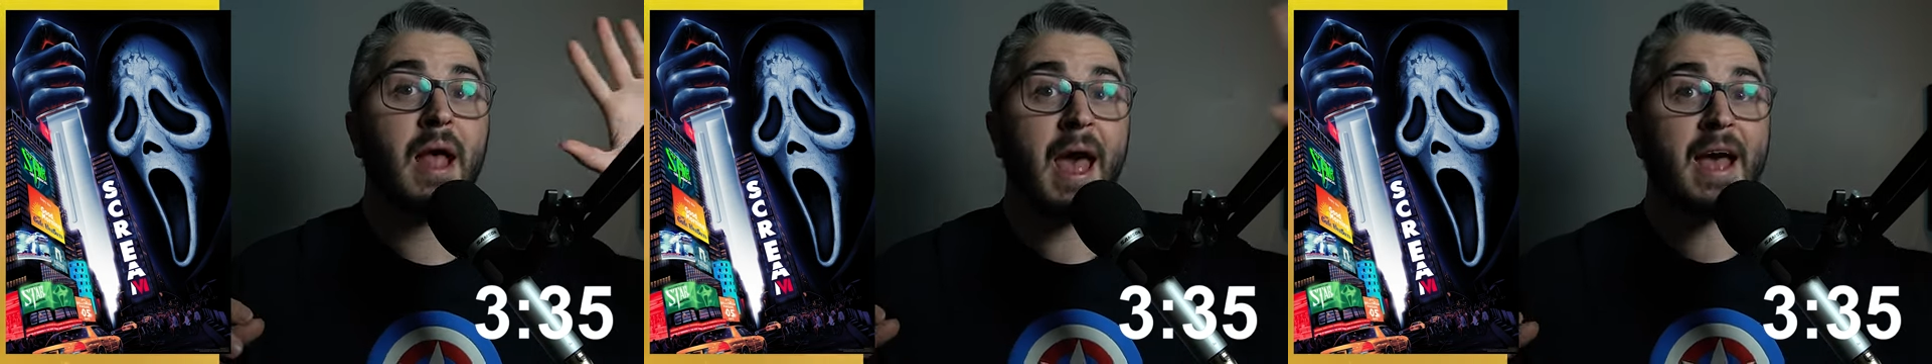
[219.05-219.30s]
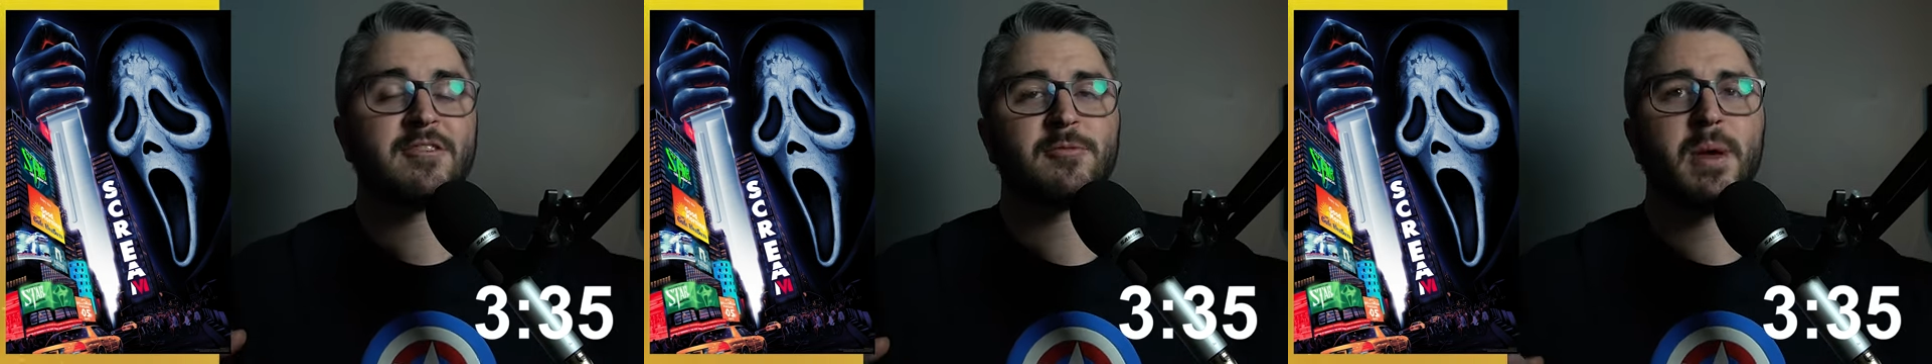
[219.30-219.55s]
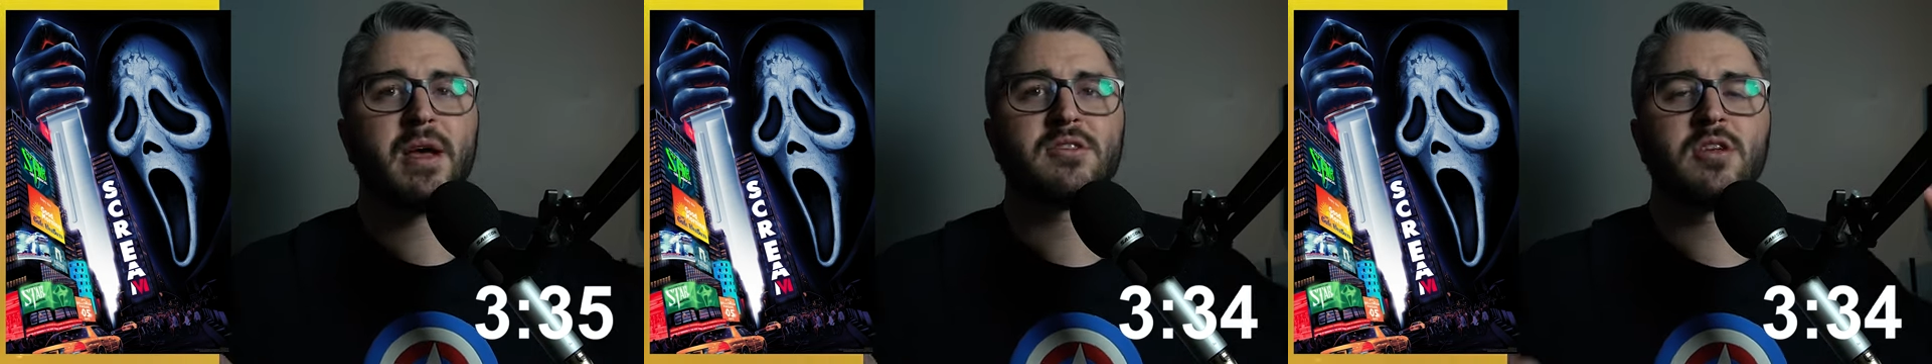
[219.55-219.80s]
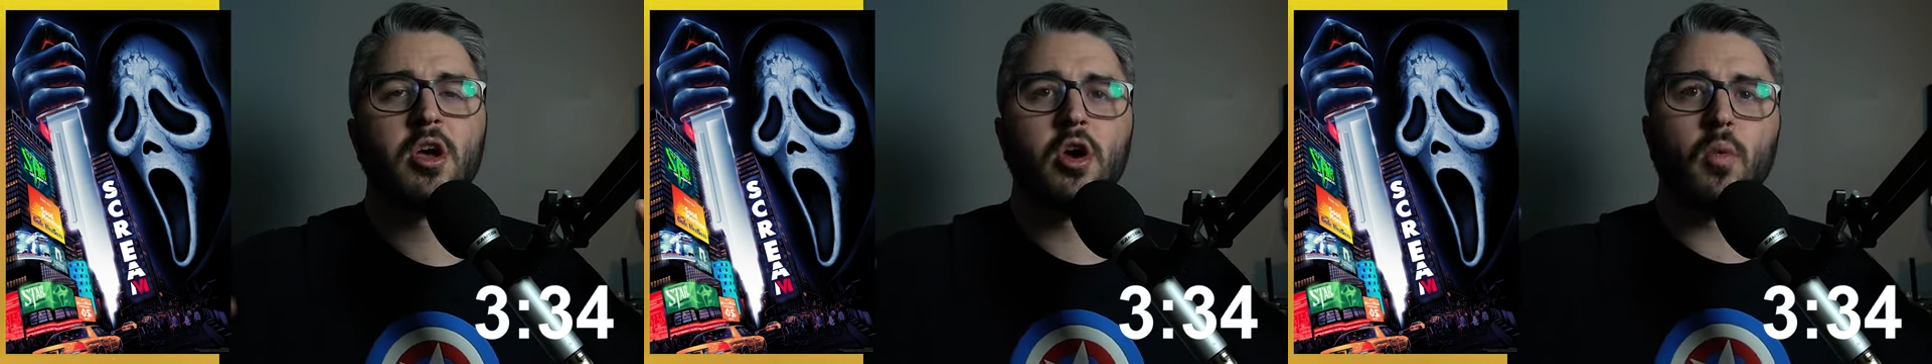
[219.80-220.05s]

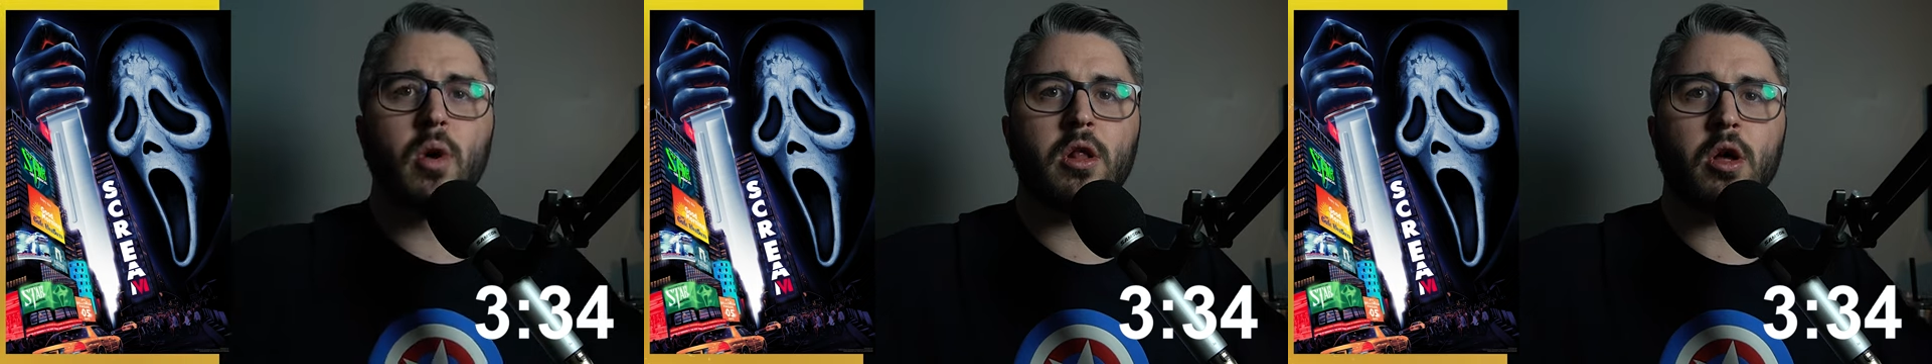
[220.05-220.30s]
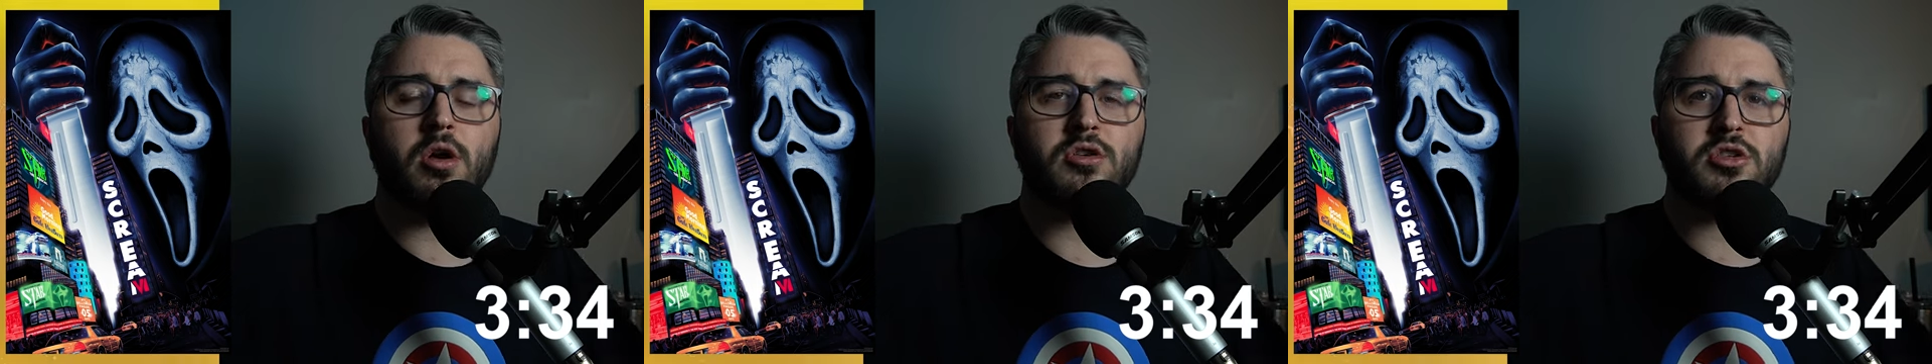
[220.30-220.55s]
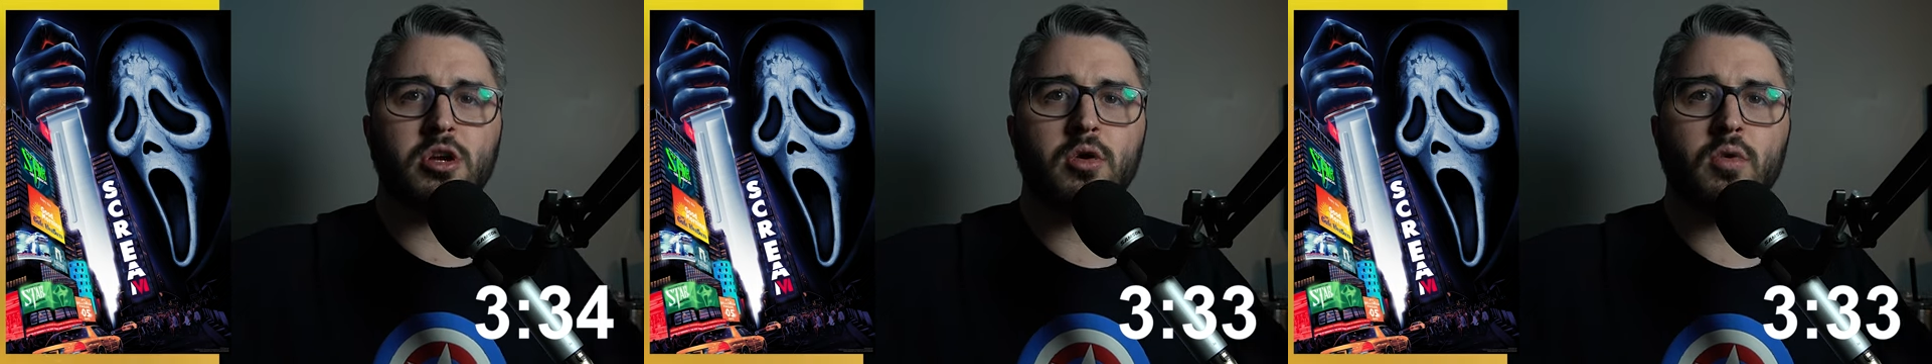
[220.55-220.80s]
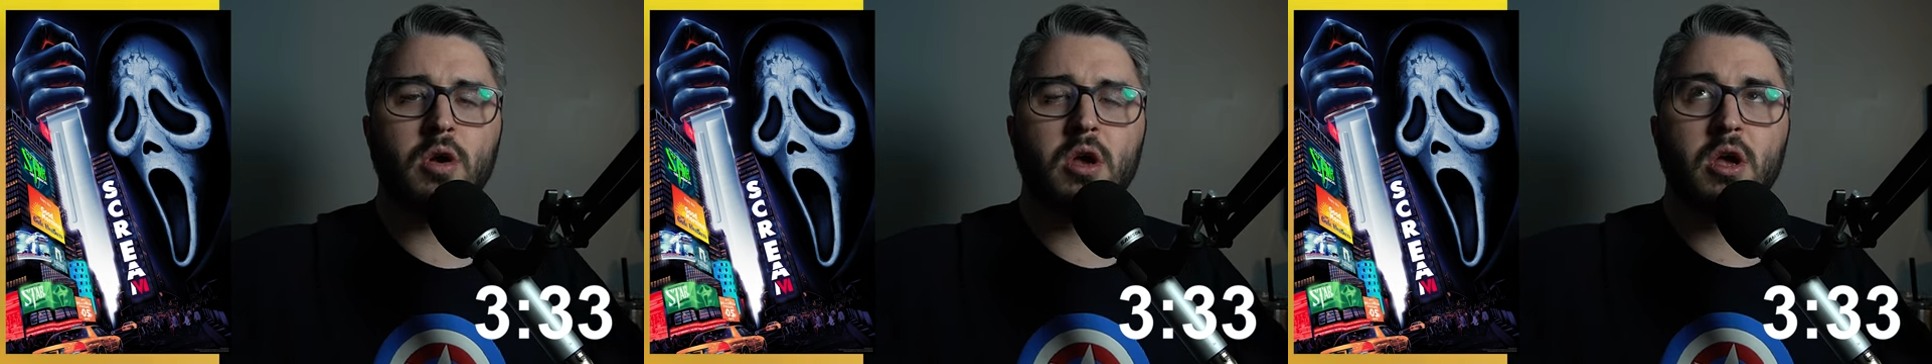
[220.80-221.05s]
aspects while also